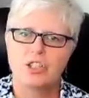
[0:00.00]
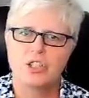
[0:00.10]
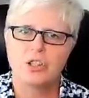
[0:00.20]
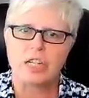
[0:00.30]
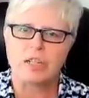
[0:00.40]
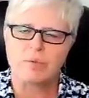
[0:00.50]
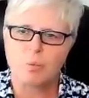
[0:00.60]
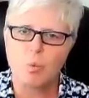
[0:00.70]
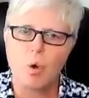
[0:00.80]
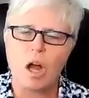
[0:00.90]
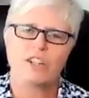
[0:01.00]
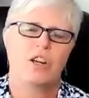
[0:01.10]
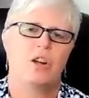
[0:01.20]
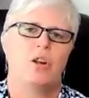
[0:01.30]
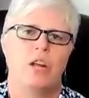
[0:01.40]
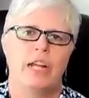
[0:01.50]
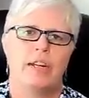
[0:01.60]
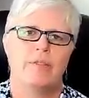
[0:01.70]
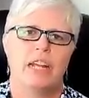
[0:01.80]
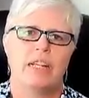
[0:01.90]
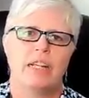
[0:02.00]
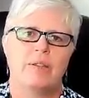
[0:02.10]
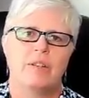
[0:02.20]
you can watch her and, and